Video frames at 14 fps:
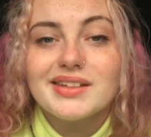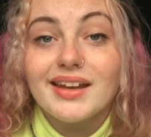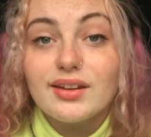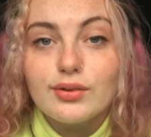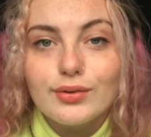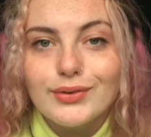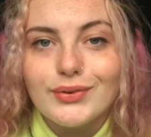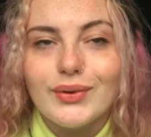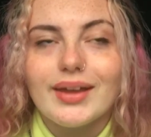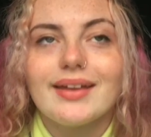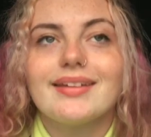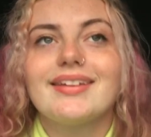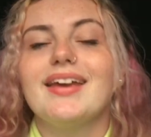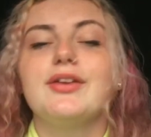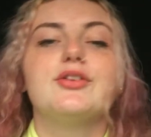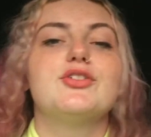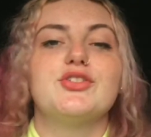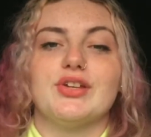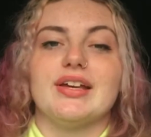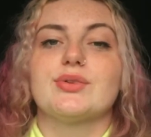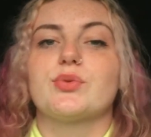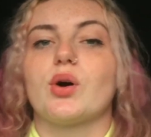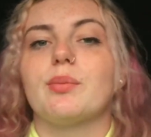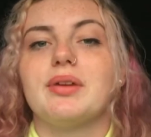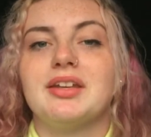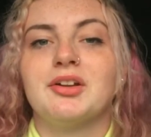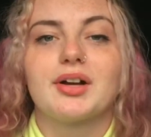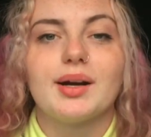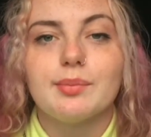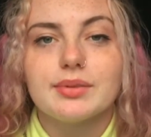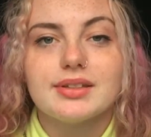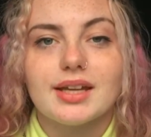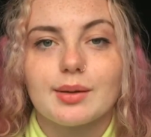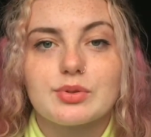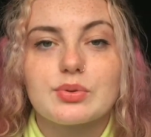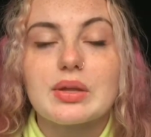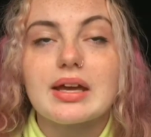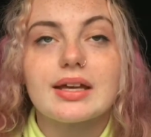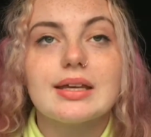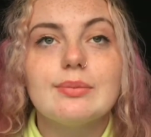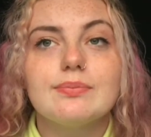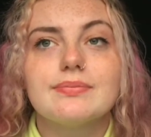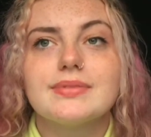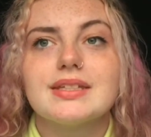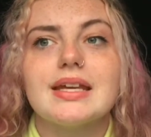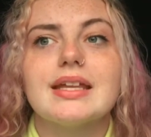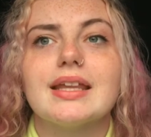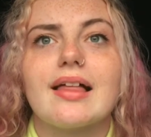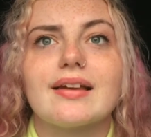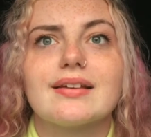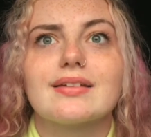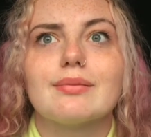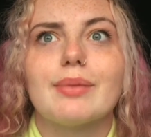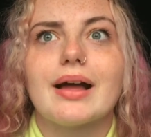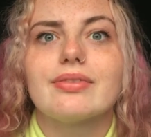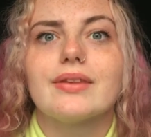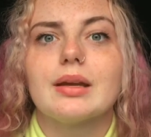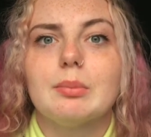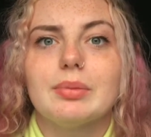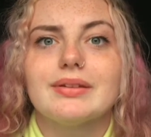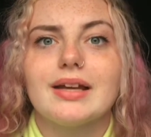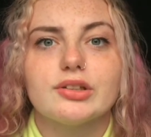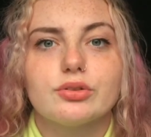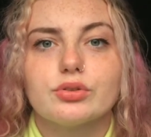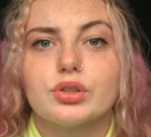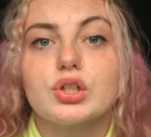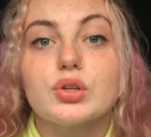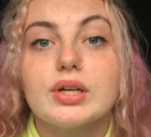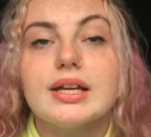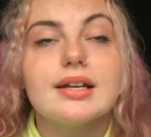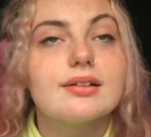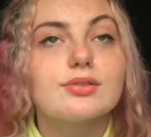Get used to it. Get used to it is what I mean, not come to terms with it. I keep saying that like it's a bad thing, but tattoos are great.